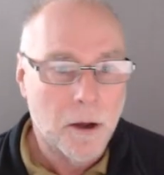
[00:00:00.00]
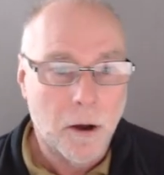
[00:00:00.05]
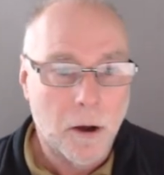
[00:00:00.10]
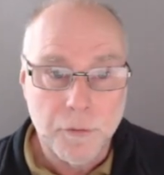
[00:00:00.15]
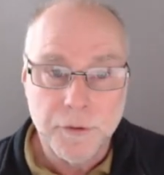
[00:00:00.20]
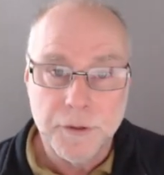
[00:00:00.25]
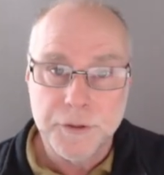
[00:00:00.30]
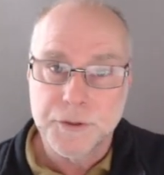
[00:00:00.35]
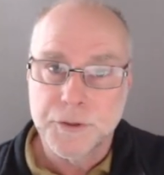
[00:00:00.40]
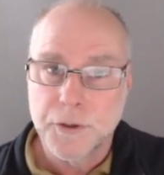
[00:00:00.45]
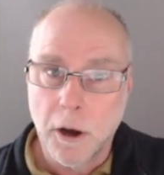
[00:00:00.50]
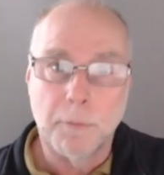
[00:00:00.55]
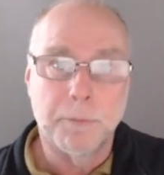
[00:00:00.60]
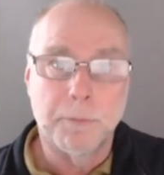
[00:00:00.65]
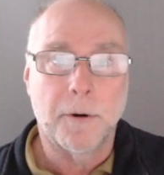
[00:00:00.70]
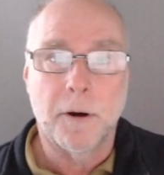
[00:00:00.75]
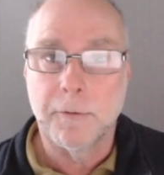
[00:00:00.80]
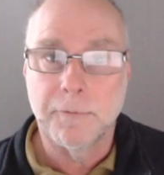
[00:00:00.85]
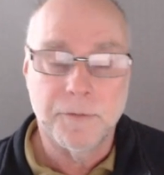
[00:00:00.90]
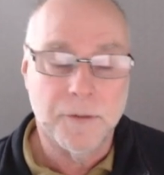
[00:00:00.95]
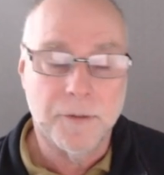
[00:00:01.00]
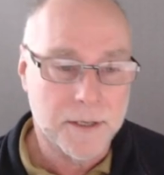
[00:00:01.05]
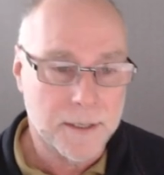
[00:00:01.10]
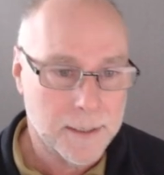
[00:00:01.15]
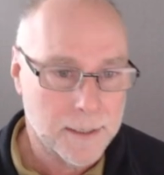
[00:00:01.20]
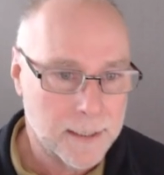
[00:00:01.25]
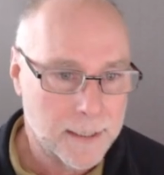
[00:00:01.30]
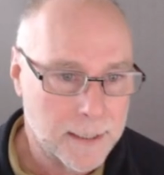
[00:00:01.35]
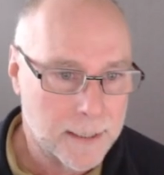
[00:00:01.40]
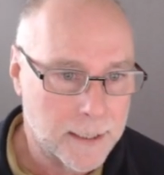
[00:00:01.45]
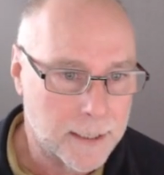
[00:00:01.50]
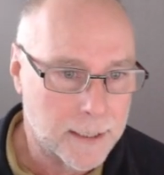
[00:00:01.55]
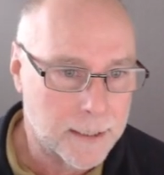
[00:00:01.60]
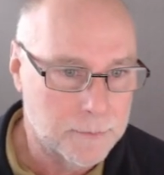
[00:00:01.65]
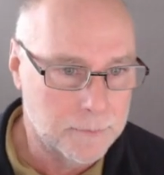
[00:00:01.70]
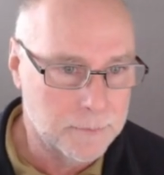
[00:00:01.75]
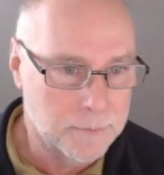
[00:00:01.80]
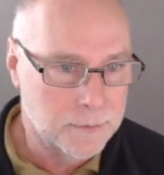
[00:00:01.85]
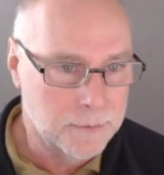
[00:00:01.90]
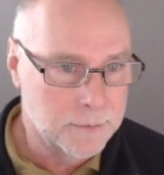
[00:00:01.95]
on the top of the
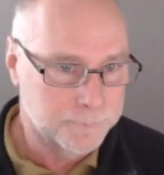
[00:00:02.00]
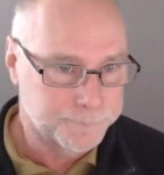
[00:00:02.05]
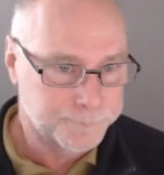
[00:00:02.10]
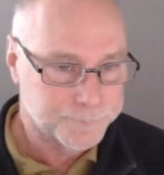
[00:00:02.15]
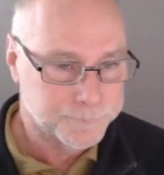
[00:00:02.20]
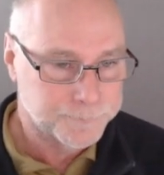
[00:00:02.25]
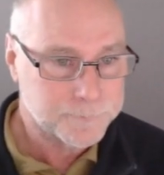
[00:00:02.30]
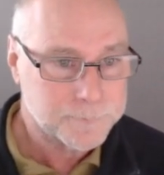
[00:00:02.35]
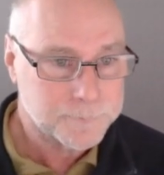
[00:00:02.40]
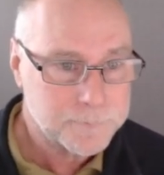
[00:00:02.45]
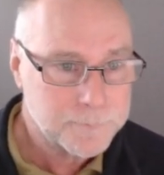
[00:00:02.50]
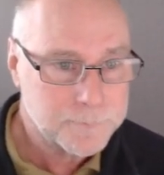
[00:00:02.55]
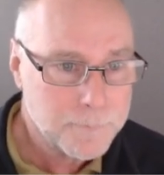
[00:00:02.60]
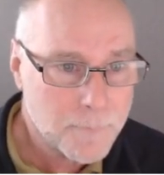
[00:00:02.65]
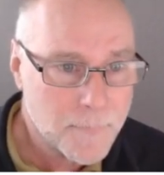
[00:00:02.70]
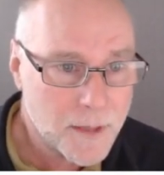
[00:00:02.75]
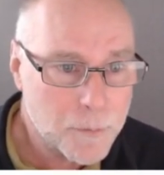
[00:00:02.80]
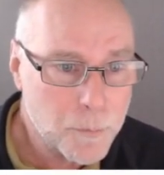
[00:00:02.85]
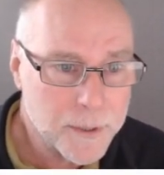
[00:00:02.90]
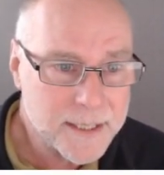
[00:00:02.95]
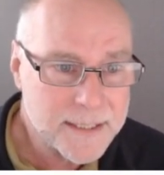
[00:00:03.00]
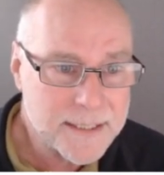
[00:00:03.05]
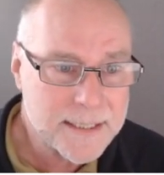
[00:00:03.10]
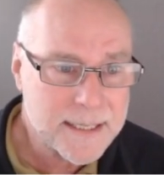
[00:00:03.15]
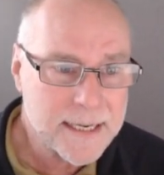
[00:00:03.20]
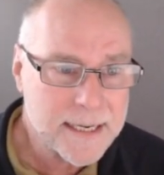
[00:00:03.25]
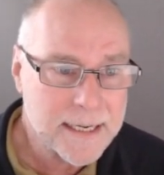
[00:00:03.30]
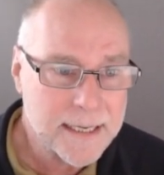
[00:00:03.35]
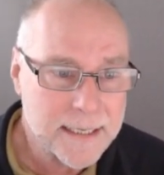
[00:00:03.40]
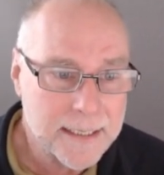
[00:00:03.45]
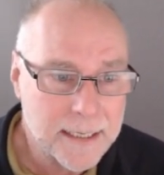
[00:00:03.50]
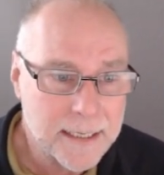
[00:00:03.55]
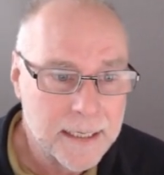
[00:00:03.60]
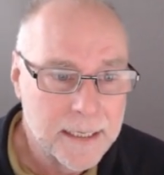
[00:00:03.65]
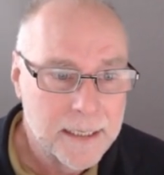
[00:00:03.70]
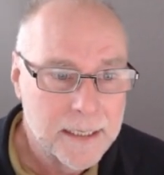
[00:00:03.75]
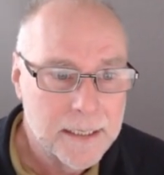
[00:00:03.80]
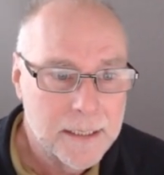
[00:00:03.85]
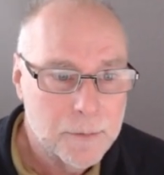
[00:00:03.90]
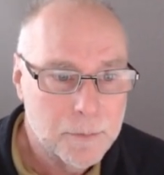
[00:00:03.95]
car we can see here
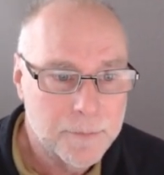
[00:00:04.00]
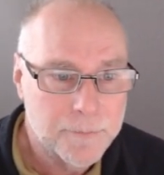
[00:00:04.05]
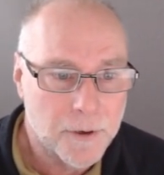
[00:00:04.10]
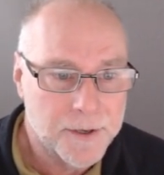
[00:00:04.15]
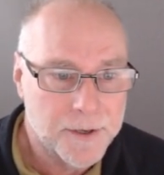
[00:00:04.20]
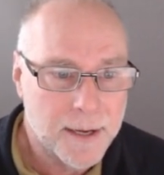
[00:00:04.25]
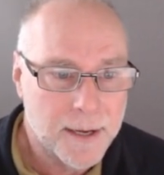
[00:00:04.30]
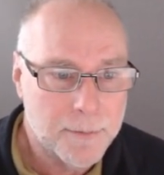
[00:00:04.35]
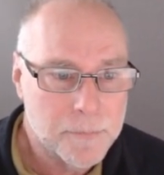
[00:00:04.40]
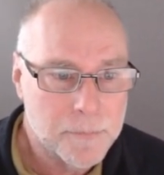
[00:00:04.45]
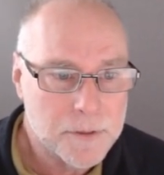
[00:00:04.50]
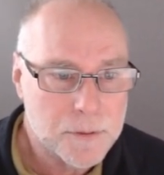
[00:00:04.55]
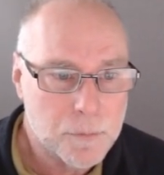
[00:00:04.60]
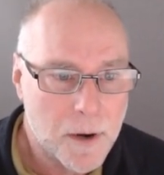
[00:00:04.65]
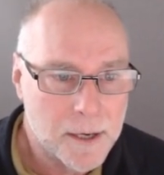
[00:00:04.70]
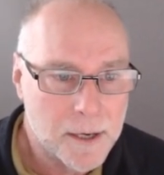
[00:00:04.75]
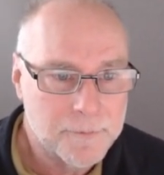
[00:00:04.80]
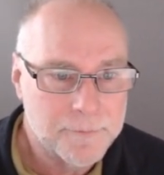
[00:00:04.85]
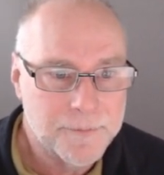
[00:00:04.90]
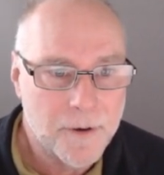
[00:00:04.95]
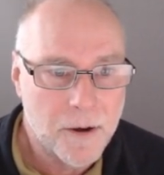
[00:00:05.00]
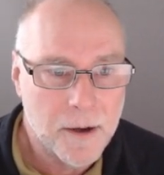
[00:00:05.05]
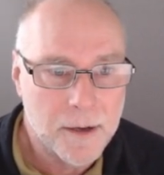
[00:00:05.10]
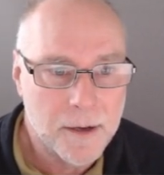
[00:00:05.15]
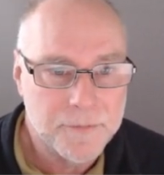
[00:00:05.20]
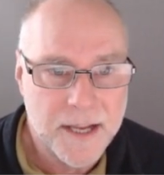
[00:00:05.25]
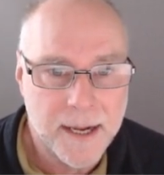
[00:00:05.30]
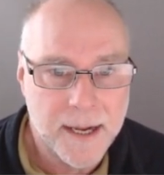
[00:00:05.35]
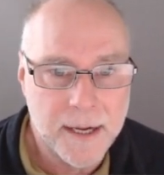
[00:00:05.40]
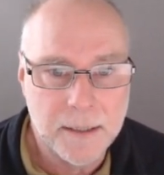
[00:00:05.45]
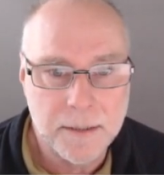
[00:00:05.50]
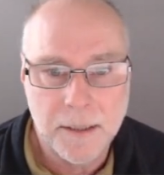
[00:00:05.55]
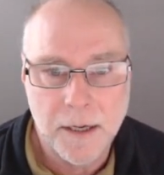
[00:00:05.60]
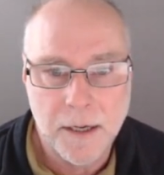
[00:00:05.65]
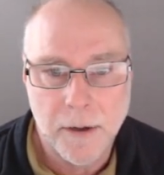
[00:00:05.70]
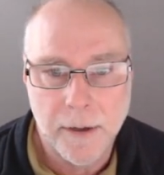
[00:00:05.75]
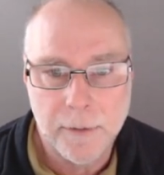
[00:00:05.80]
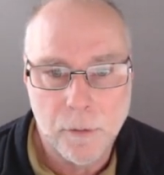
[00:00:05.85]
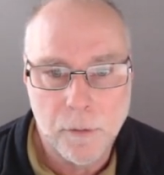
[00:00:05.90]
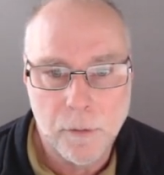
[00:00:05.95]
we've got numbers 1, 5, 10
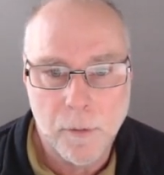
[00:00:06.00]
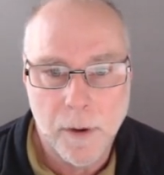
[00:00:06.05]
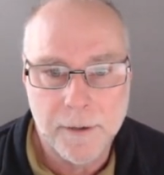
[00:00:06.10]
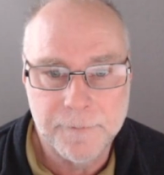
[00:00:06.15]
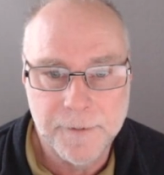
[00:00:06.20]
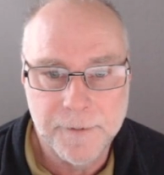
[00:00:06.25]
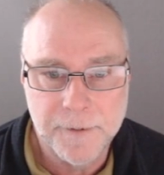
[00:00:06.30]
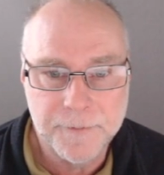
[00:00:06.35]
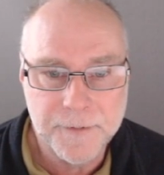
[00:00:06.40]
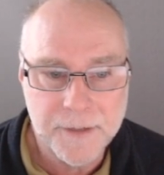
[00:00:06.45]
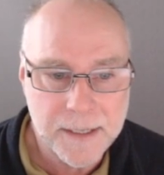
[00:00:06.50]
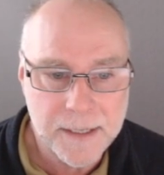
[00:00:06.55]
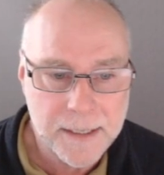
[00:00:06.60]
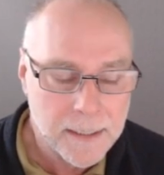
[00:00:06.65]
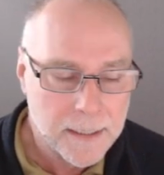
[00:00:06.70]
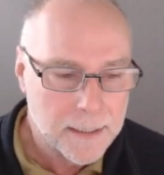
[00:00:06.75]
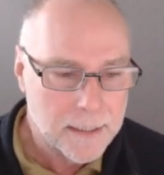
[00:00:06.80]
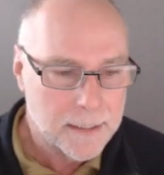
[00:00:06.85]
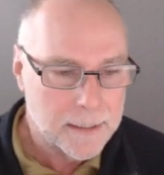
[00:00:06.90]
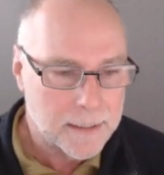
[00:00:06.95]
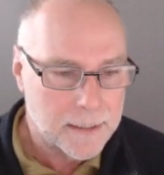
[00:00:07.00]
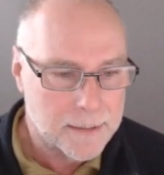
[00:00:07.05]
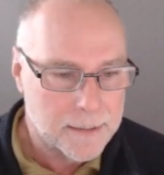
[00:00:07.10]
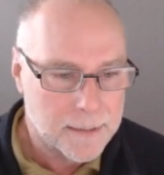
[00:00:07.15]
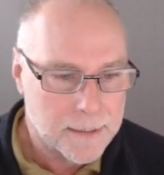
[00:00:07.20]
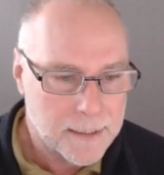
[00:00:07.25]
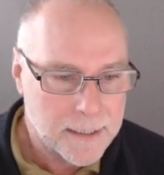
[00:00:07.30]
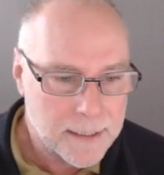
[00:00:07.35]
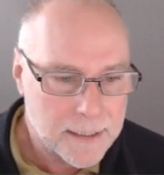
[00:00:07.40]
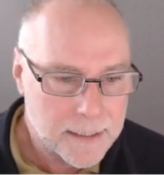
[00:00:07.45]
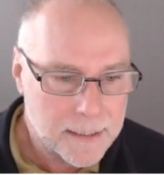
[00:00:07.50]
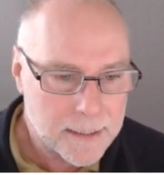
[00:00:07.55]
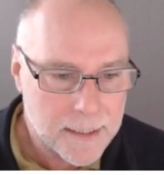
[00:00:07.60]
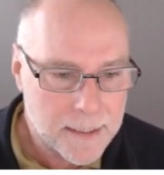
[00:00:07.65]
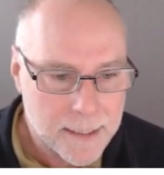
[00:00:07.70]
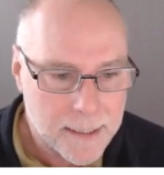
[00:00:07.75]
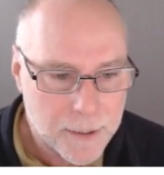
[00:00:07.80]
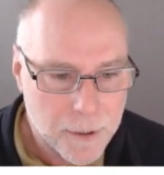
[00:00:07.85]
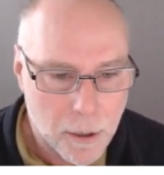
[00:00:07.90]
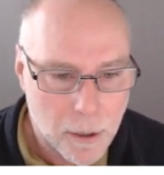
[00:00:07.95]
going all the way to 50 and then here
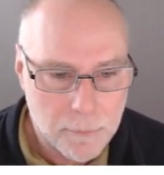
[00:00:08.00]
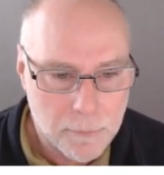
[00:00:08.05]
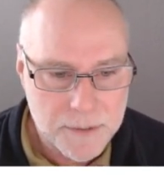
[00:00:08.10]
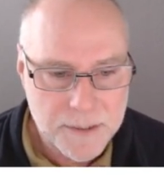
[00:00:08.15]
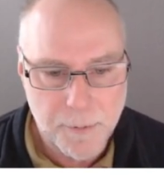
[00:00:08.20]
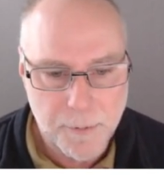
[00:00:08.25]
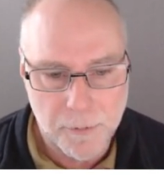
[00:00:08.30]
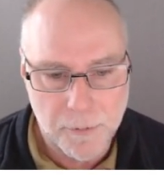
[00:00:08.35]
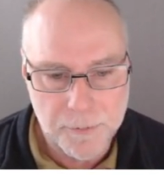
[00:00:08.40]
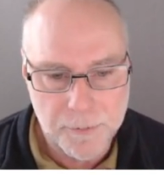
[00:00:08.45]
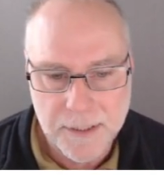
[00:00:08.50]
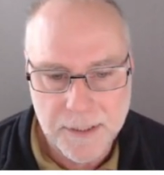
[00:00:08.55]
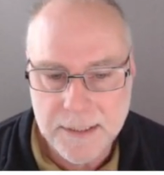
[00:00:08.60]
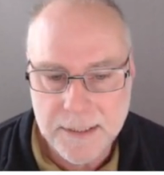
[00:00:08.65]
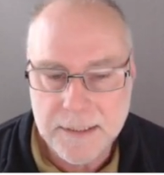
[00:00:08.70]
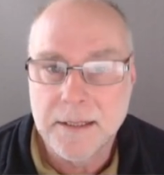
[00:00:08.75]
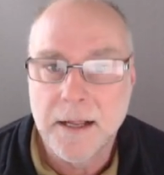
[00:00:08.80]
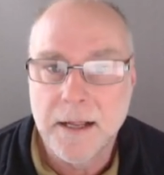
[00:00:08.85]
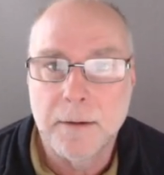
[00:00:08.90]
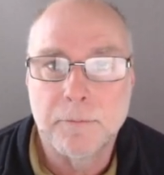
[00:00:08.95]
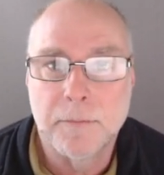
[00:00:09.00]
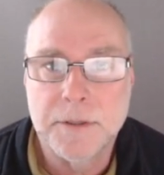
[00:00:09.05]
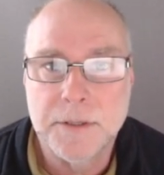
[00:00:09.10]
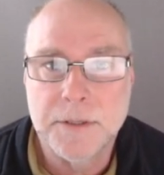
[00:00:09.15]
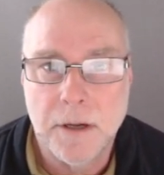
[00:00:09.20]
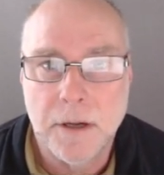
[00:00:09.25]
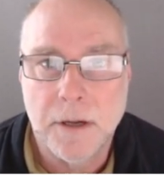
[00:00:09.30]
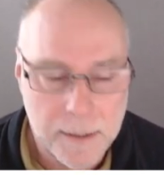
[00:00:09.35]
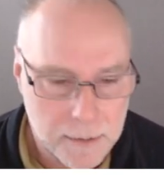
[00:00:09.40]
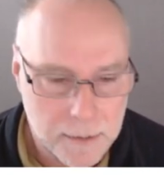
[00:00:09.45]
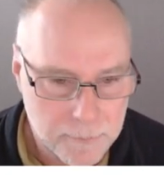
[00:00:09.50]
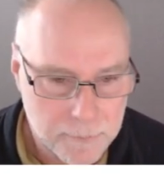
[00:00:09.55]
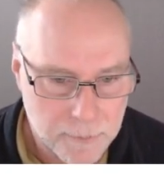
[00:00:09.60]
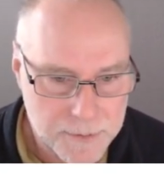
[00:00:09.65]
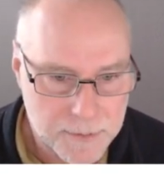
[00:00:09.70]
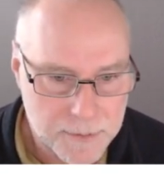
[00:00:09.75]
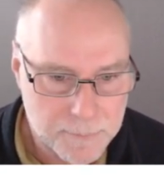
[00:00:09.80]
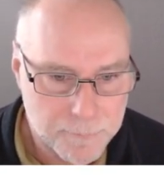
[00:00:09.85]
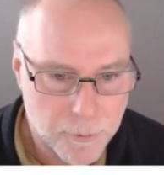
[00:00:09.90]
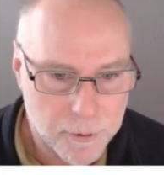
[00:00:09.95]
they correspond to these numbers going
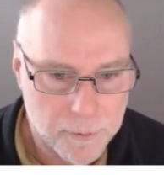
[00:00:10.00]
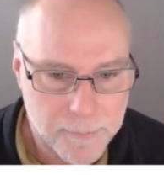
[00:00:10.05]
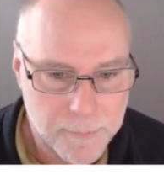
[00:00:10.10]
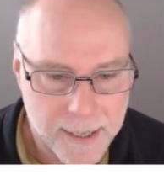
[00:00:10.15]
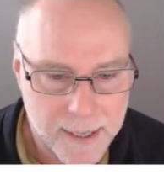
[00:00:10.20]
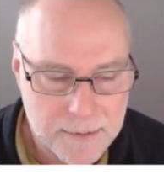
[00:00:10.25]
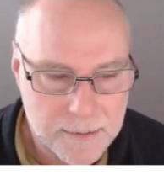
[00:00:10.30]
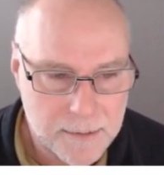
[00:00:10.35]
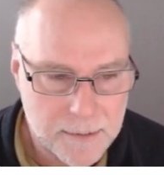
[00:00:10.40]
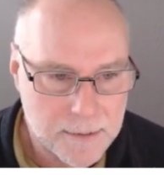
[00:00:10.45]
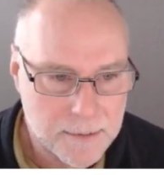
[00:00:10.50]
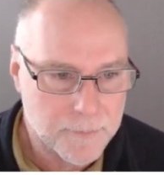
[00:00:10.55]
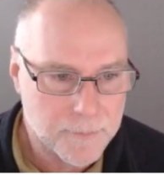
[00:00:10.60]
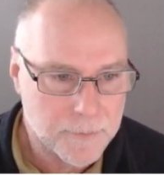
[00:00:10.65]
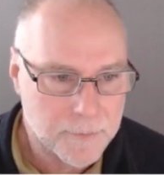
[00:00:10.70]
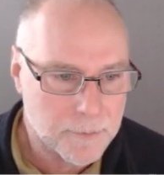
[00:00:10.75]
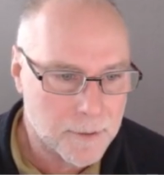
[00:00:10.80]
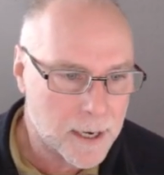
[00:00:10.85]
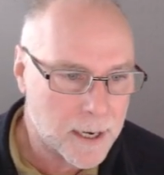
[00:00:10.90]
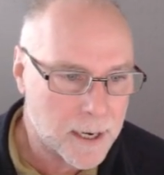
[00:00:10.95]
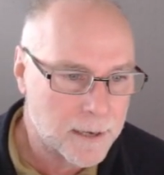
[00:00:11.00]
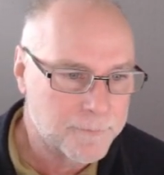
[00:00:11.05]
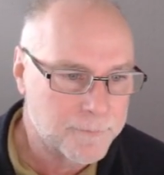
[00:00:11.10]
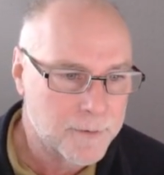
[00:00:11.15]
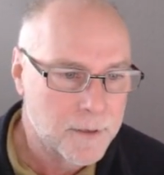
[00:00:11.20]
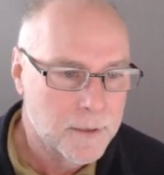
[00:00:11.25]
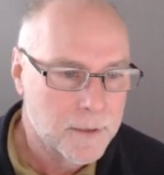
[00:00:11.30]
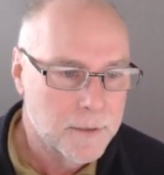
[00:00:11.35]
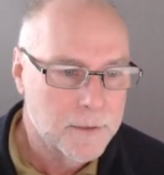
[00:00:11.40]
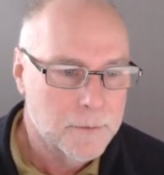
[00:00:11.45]
across the bottom axis of the graph.